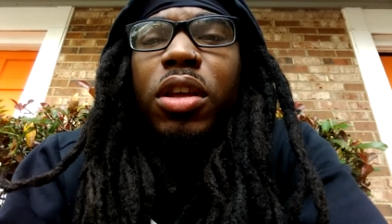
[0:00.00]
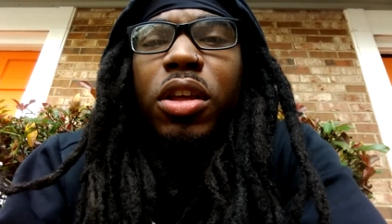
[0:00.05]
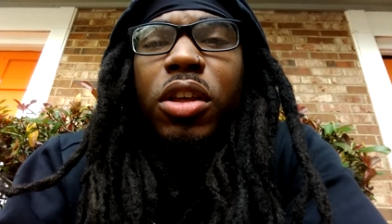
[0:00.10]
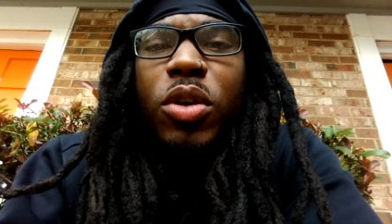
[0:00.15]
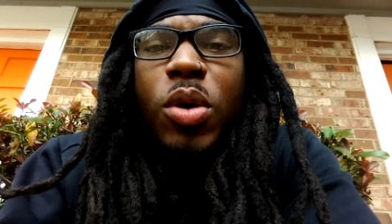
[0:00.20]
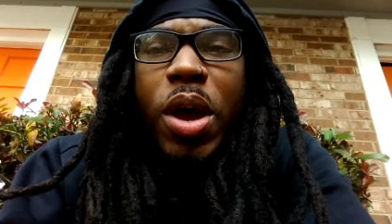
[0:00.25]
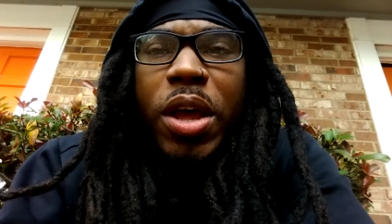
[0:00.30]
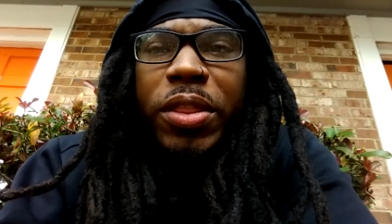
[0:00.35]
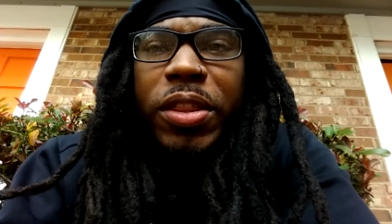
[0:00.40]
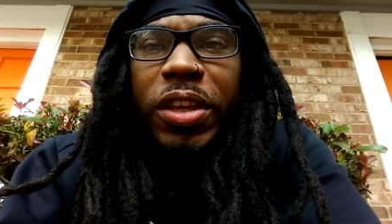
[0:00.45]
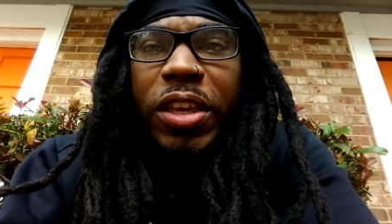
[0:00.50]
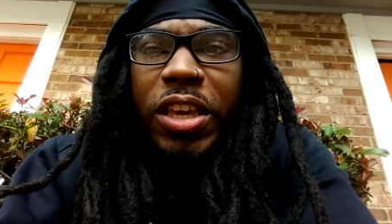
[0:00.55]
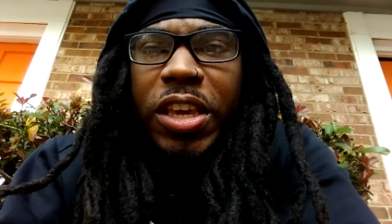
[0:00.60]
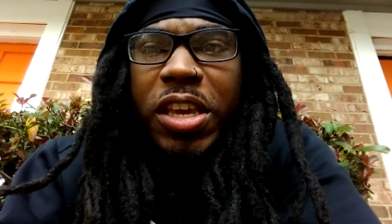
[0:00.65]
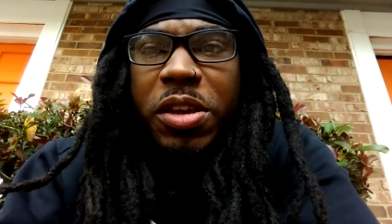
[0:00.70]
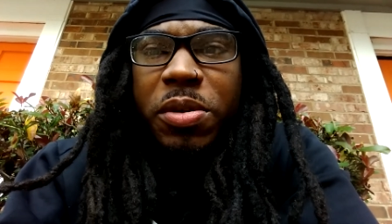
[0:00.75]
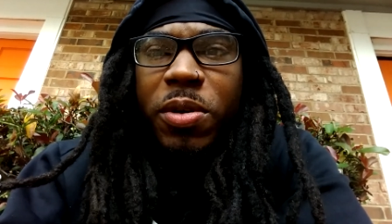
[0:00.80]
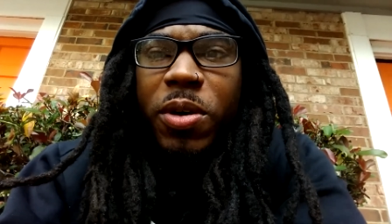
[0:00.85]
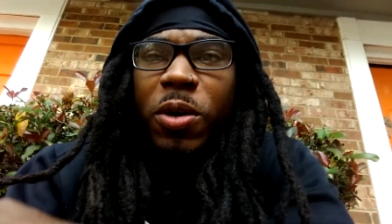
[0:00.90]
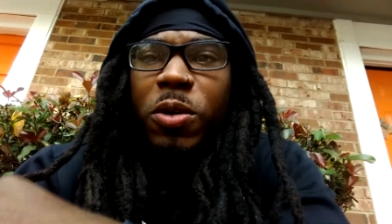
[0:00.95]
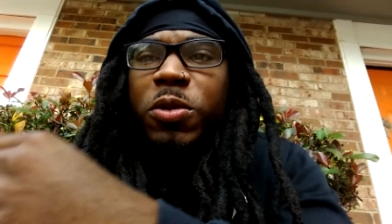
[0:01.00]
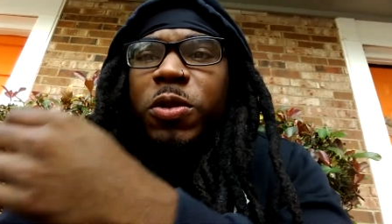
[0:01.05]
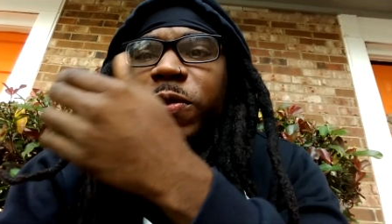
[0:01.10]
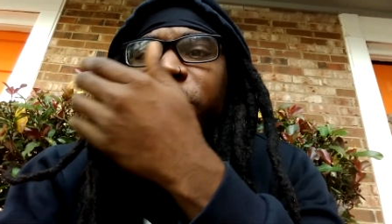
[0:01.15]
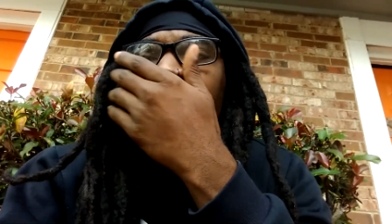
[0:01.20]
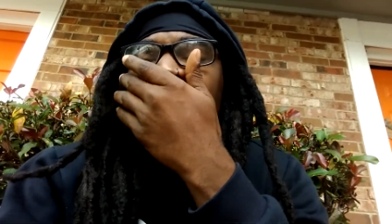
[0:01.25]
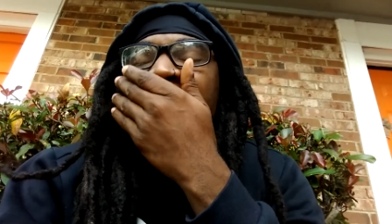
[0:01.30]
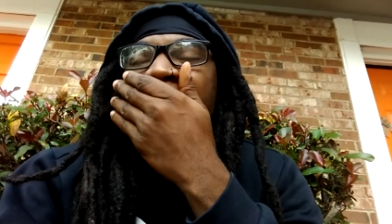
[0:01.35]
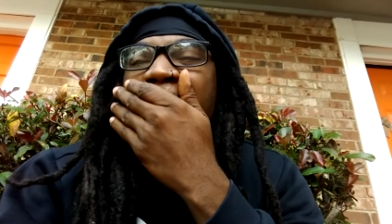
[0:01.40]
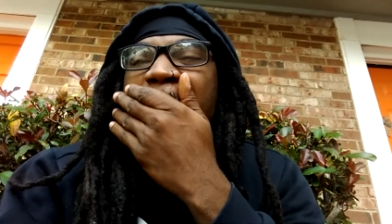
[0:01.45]
And you have to keep
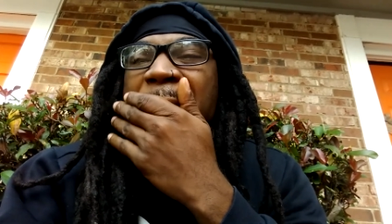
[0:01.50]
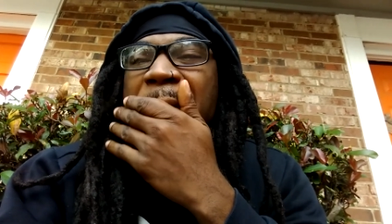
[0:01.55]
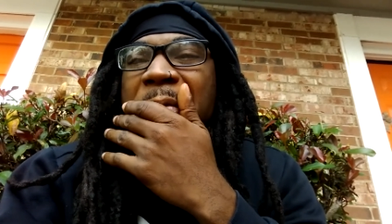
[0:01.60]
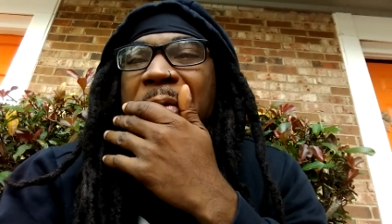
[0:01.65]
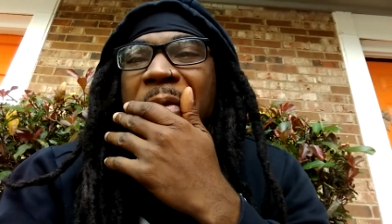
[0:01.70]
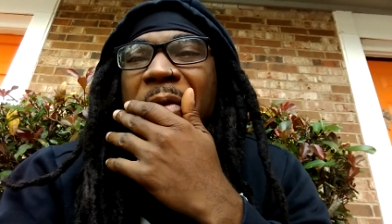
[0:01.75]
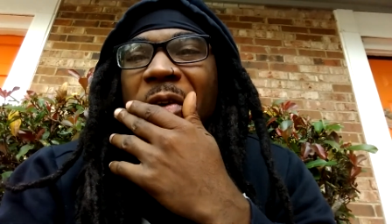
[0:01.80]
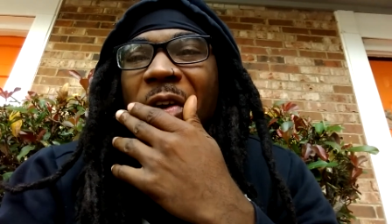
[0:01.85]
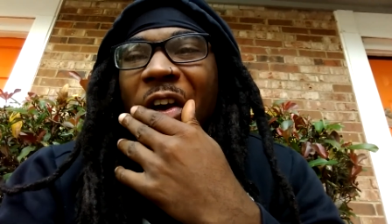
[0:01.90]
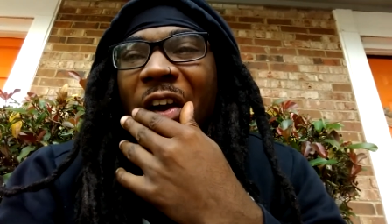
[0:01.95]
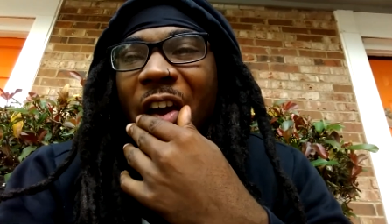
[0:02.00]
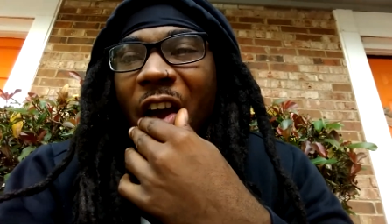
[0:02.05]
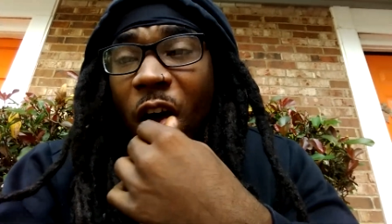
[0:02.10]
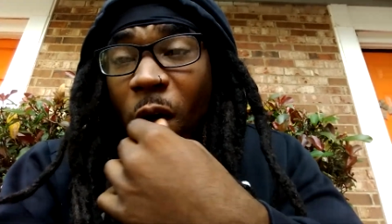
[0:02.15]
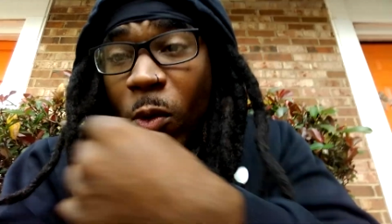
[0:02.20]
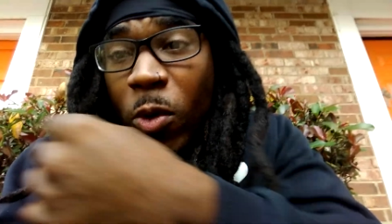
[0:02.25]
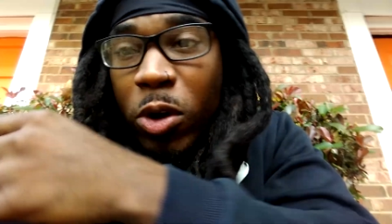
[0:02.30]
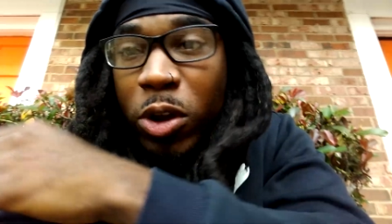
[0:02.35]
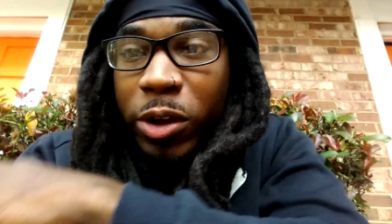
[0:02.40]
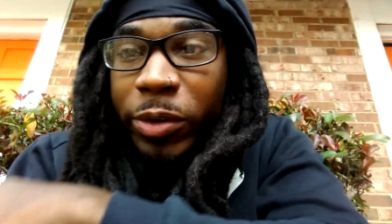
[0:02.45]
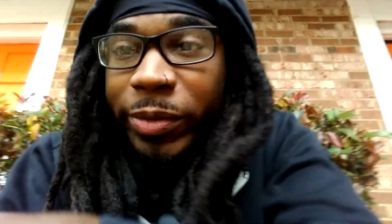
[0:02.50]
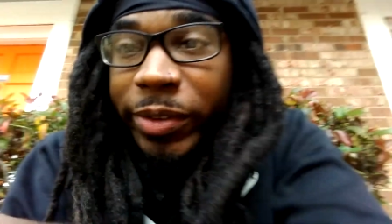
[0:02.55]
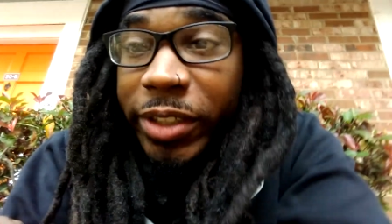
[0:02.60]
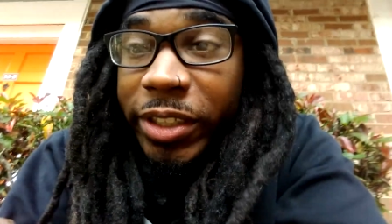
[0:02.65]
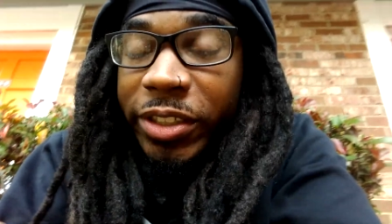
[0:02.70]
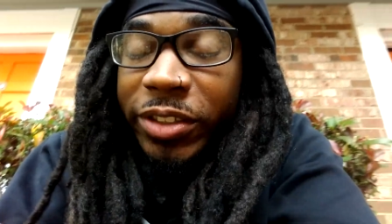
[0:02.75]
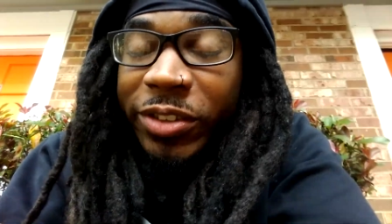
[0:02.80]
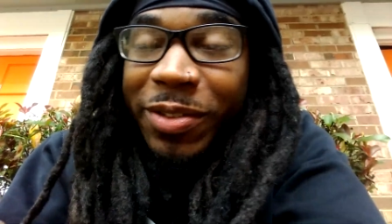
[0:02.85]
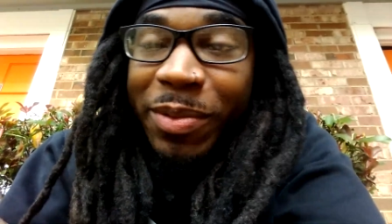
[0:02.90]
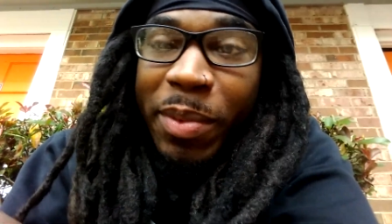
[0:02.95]
cultivating. Like I woke up with
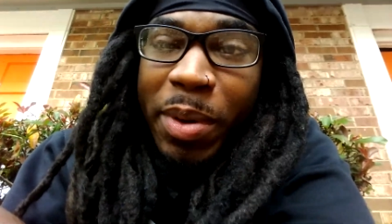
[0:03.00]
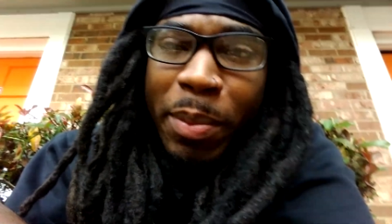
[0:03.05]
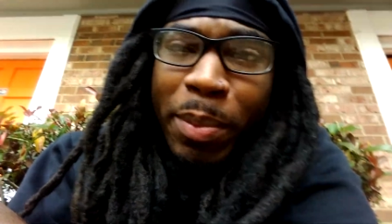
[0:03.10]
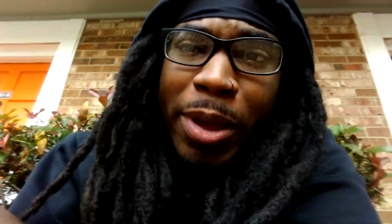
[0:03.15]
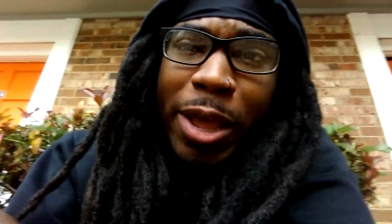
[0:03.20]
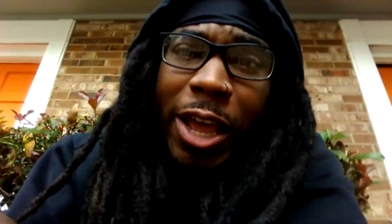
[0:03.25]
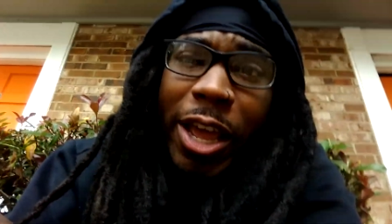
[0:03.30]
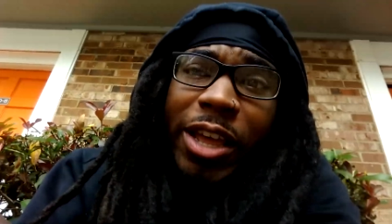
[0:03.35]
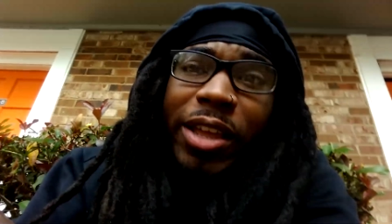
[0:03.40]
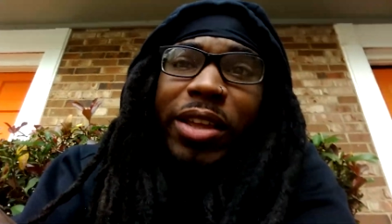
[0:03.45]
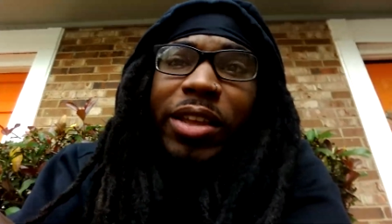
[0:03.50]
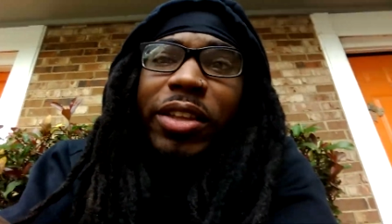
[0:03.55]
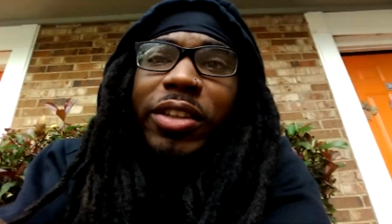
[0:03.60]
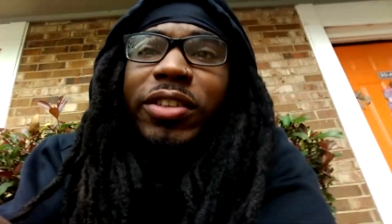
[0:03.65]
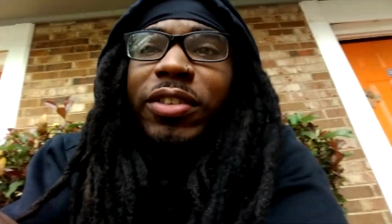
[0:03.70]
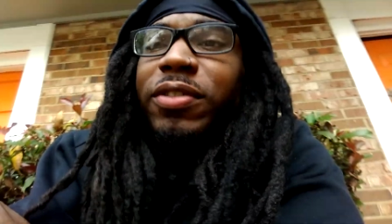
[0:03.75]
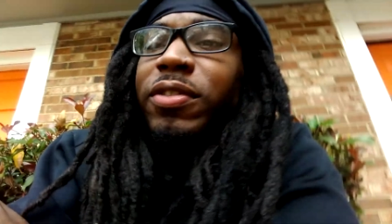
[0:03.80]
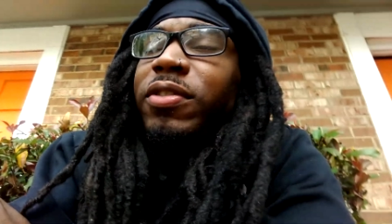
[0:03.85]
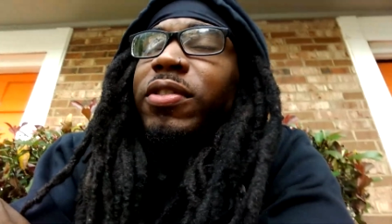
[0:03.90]
this on my mind.